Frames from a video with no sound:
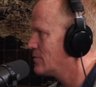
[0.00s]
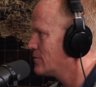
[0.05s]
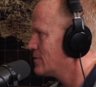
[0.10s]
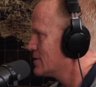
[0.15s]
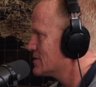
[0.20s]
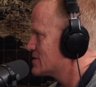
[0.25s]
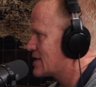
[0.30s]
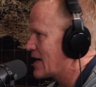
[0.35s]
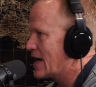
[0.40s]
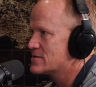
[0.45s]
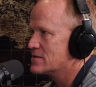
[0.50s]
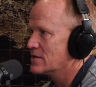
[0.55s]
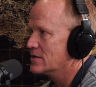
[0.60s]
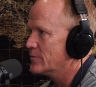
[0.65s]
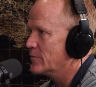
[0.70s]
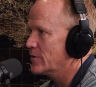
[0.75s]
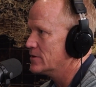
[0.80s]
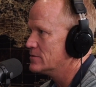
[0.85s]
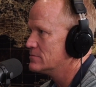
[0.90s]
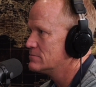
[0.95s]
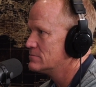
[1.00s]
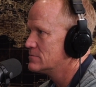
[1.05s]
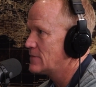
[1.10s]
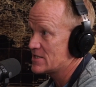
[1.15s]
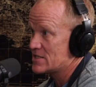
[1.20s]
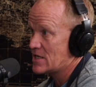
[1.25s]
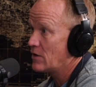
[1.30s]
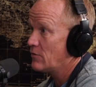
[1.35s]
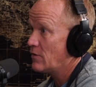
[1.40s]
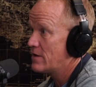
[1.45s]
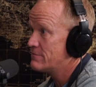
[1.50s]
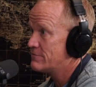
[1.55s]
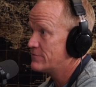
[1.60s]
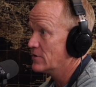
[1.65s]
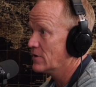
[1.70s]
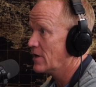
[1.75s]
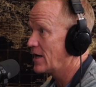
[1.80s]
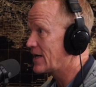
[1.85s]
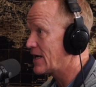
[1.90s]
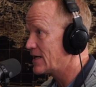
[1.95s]
the sky's the limit. That's how I
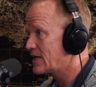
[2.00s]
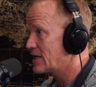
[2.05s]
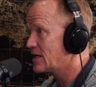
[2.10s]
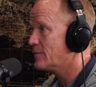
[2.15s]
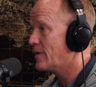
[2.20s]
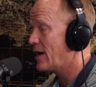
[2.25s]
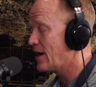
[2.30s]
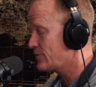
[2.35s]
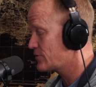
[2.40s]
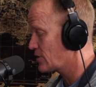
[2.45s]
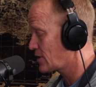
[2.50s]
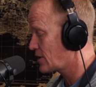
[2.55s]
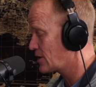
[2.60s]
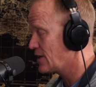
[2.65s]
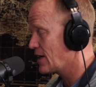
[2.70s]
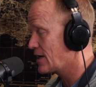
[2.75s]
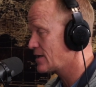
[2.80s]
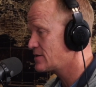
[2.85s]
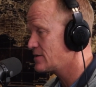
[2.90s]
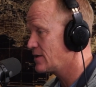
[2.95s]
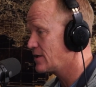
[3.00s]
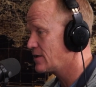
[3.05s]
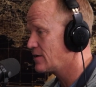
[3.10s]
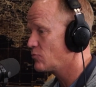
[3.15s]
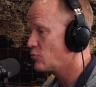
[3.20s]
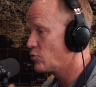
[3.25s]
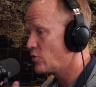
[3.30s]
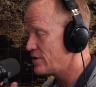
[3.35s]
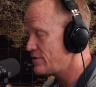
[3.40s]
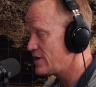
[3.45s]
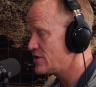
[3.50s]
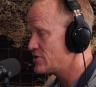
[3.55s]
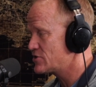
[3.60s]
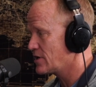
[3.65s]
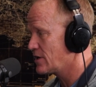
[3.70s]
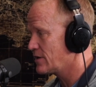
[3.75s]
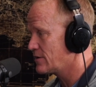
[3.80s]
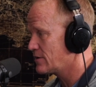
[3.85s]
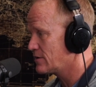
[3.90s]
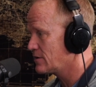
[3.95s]
feel. I got to get them out there connecting with each
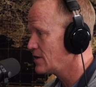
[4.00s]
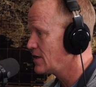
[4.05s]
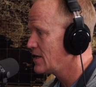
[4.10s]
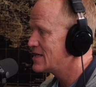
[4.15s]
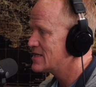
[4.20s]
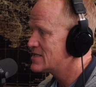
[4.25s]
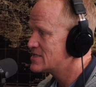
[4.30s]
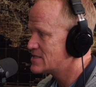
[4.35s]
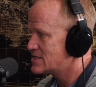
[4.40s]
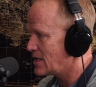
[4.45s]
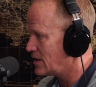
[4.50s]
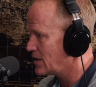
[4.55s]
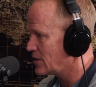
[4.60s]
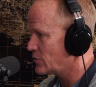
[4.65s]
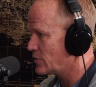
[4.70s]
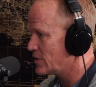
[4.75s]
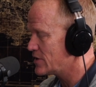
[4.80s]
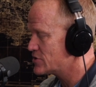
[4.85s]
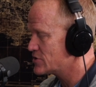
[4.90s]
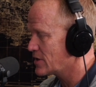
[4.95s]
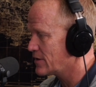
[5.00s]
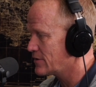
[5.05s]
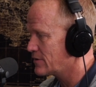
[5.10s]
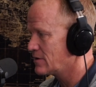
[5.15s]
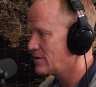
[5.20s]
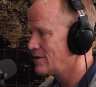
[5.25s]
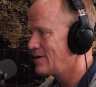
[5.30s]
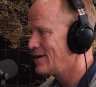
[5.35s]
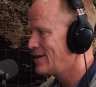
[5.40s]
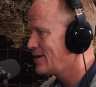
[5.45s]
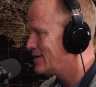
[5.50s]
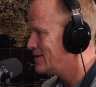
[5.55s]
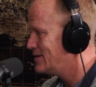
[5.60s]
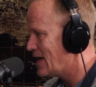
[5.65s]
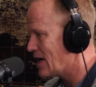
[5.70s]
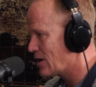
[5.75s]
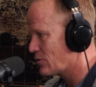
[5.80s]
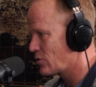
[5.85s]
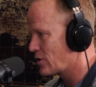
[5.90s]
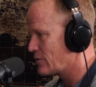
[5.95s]
other, selling to each other,
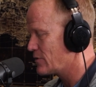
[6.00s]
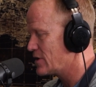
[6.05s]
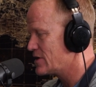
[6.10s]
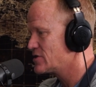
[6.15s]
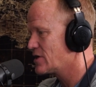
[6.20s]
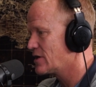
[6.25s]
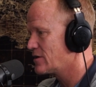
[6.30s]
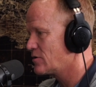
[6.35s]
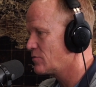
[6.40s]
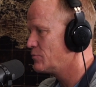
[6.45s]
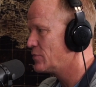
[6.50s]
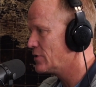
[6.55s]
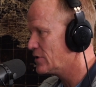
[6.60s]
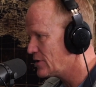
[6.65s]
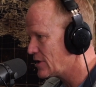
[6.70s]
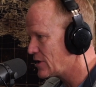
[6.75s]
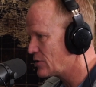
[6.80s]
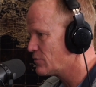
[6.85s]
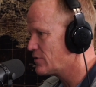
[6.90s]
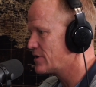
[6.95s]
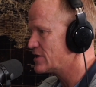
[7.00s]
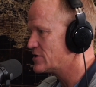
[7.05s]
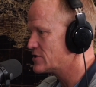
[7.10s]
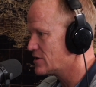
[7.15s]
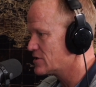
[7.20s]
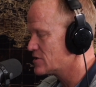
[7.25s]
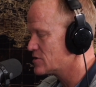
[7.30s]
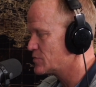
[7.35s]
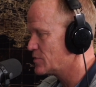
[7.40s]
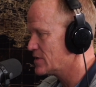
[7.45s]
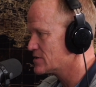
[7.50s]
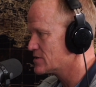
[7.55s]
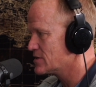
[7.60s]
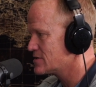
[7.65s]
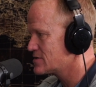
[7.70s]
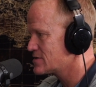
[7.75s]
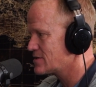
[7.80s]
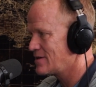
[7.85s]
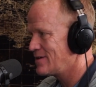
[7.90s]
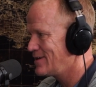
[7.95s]
networking with each other, building with each other's
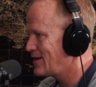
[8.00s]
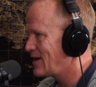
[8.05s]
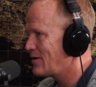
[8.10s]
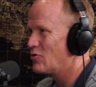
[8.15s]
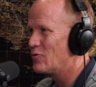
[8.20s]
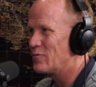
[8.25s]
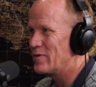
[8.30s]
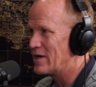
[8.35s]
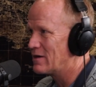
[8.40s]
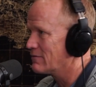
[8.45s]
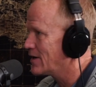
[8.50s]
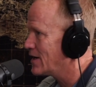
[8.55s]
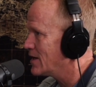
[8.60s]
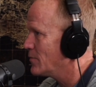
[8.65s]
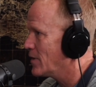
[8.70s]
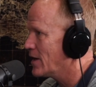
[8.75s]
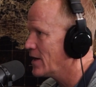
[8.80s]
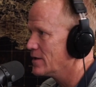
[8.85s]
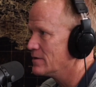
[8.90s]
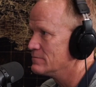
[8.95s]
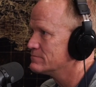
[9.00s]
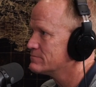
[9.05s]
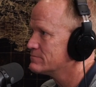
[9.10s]
business, and that will be great, man.